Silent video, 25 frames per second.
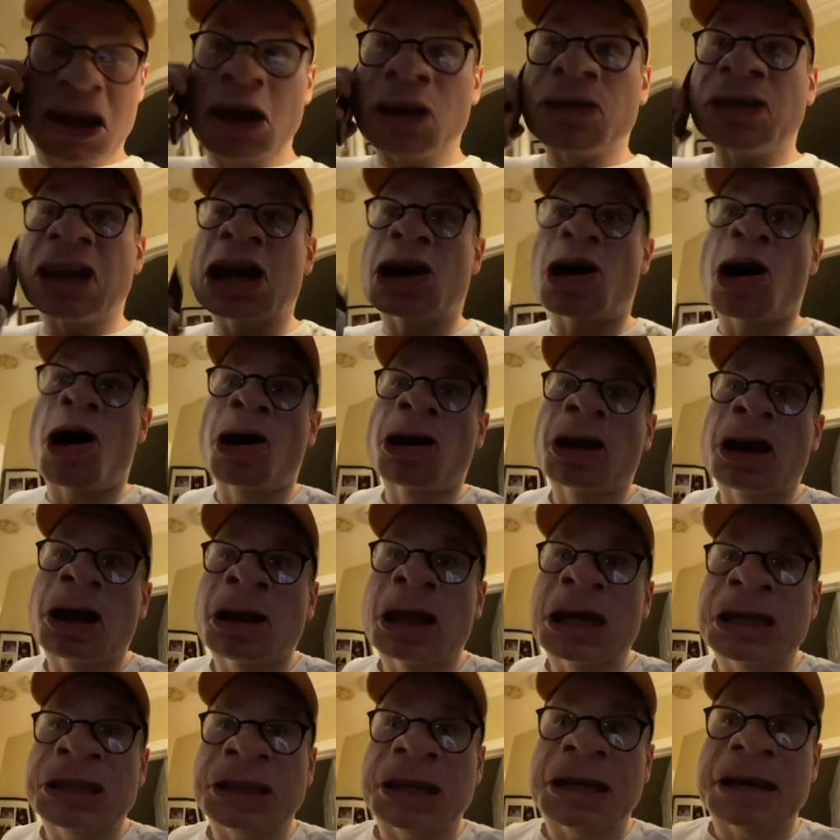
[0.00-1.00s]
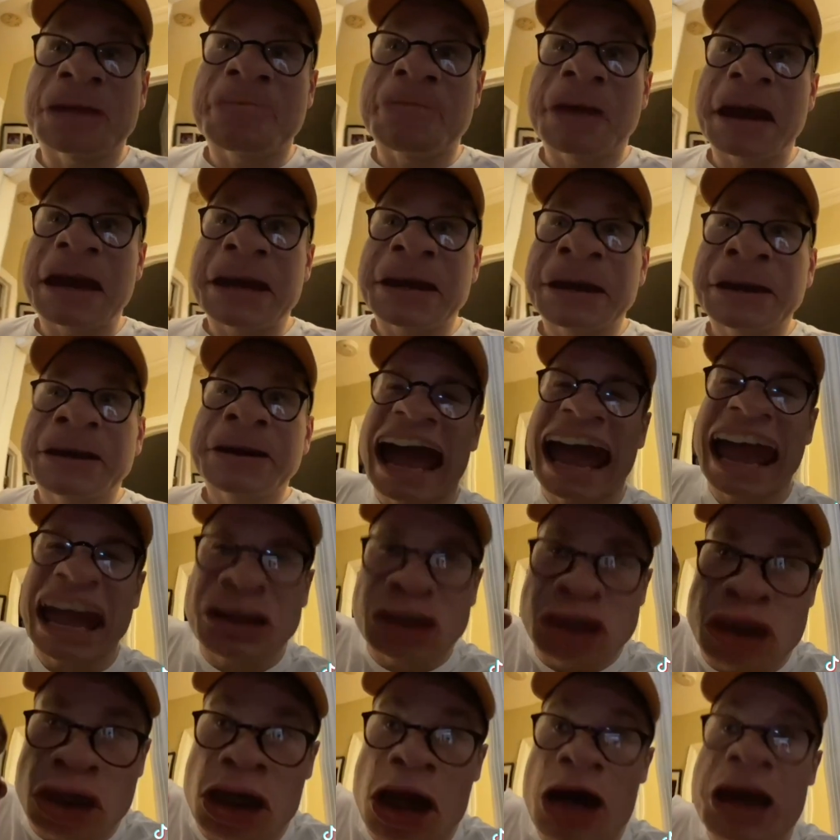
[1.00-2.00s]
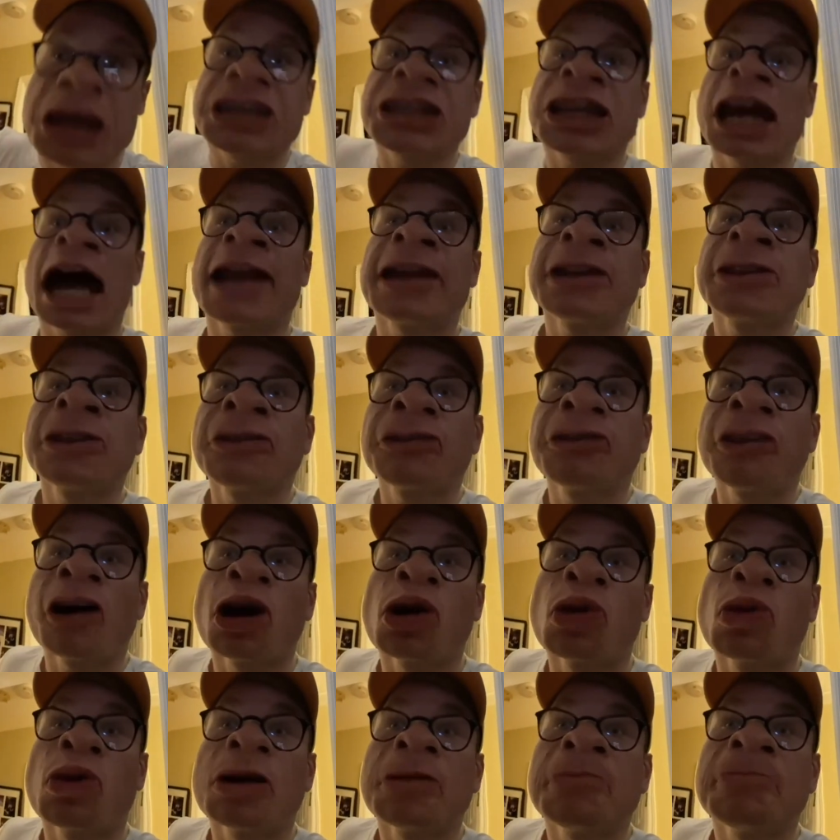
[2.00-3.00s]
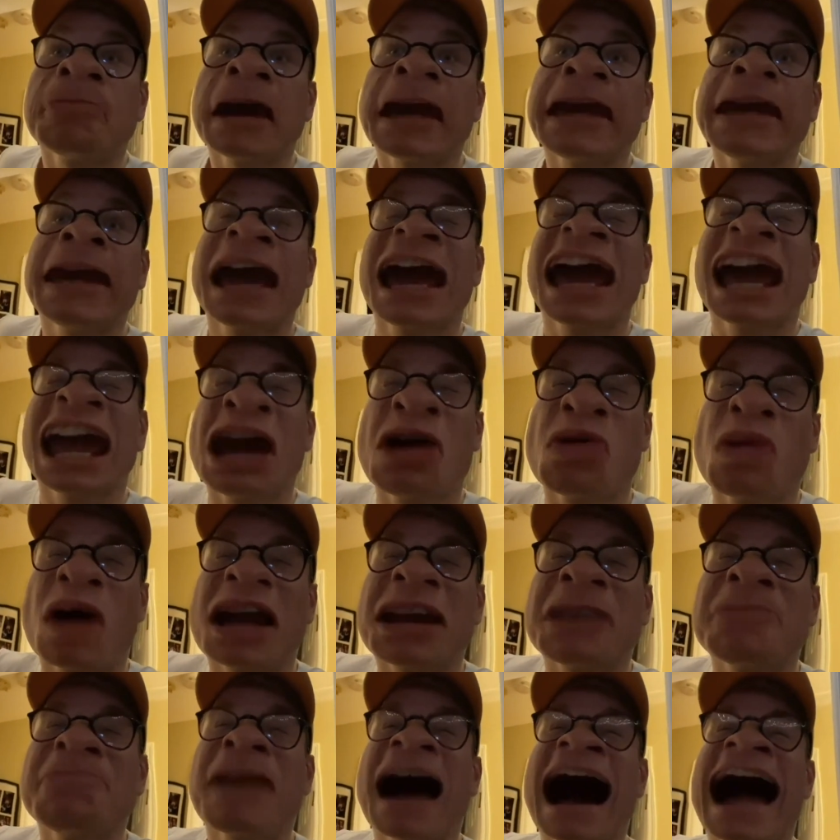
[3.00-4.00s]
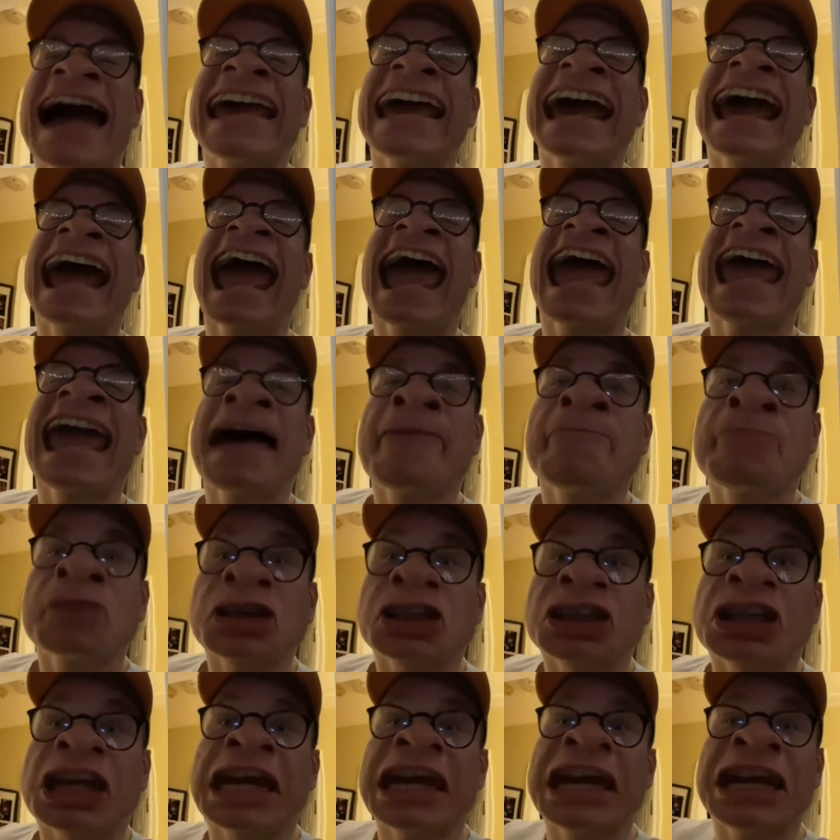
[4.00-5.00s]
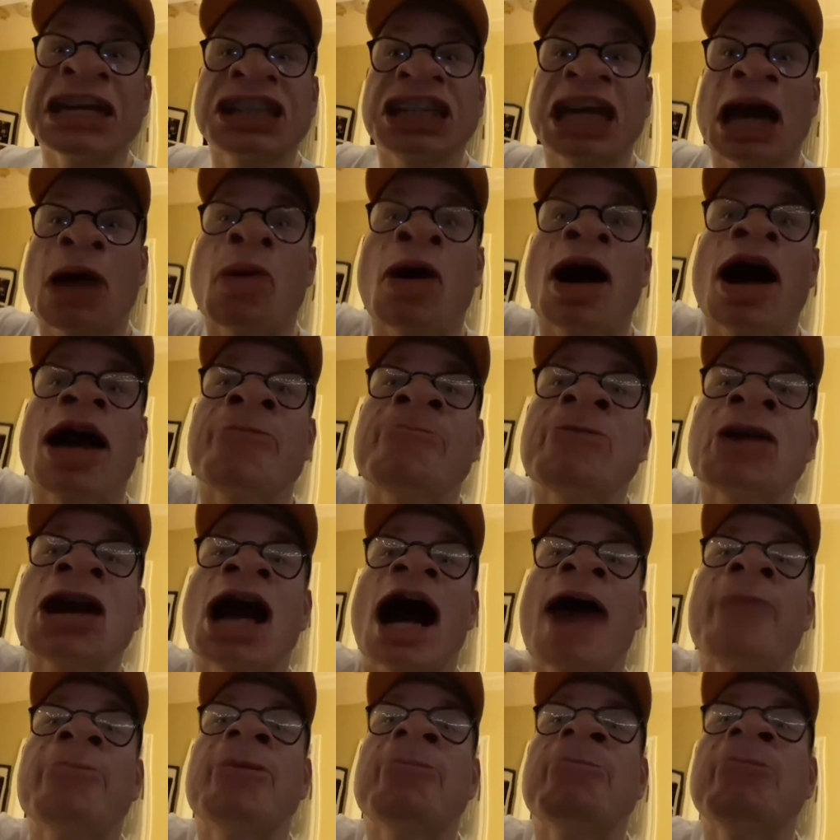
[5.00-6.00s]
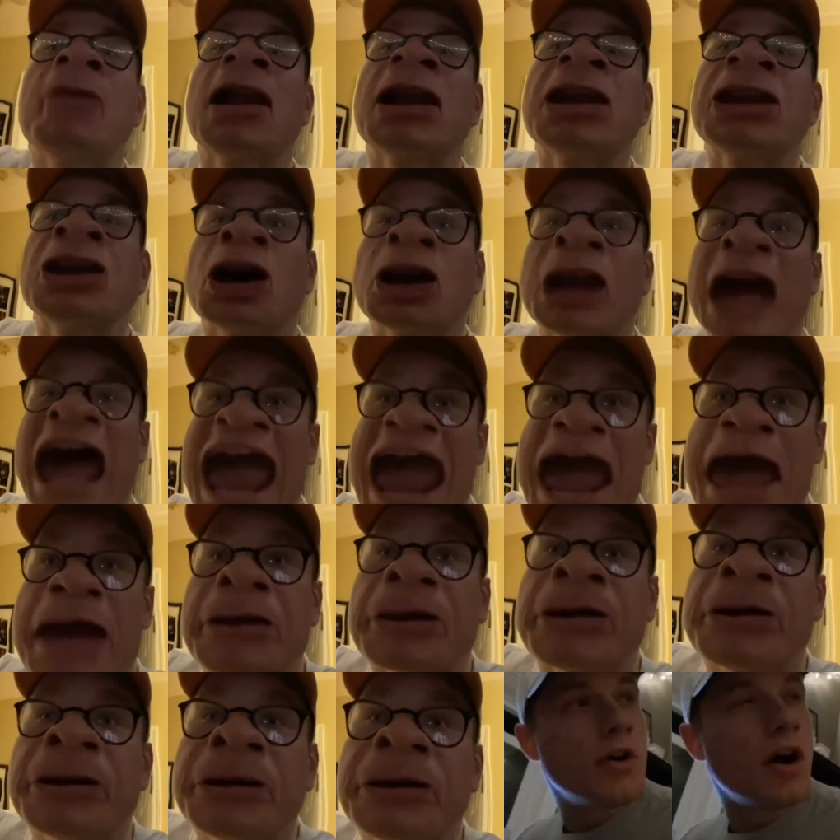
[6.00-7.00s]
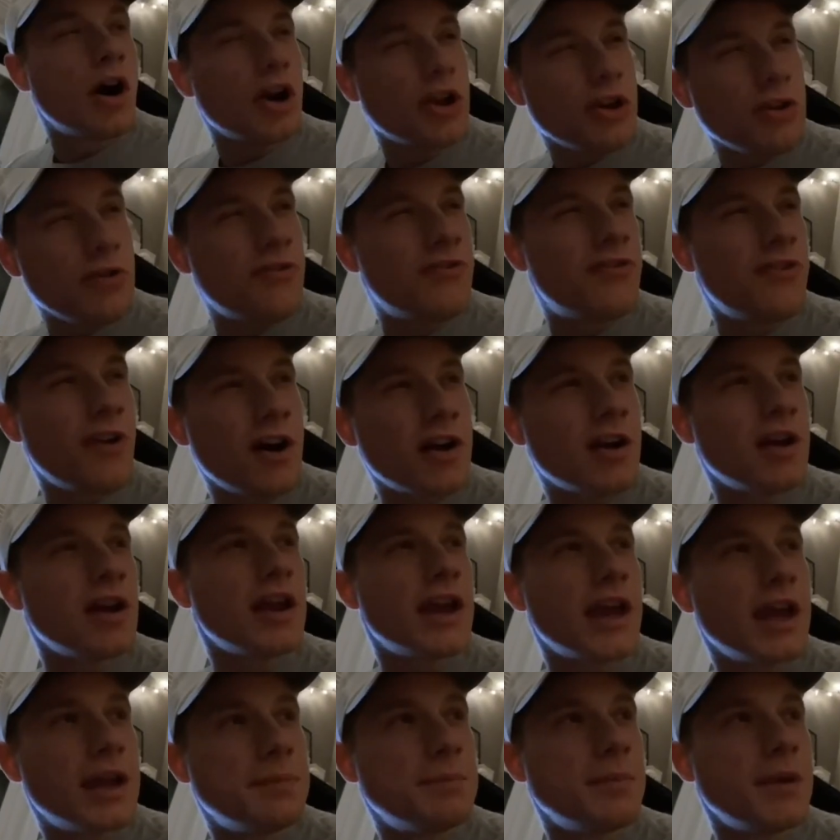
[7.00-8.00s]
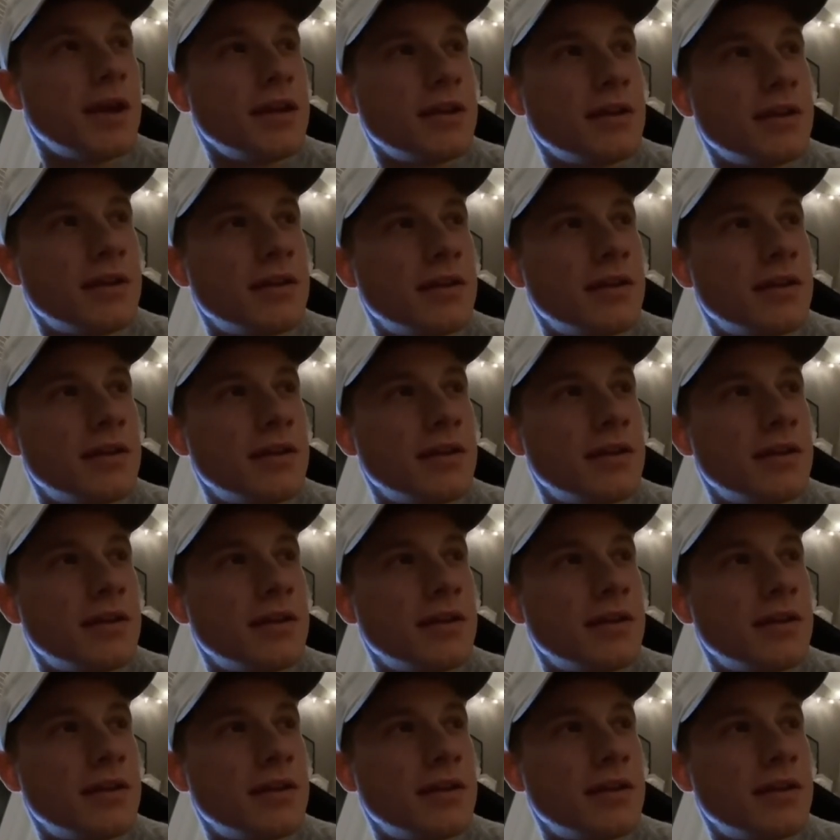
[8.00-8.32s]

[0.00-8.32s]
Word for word: Nicola, listen to me. Angelo, he's on the phone with me. He wanna buy a AMC. He said we're gonna become a millionaire. Are you fucking kidding me?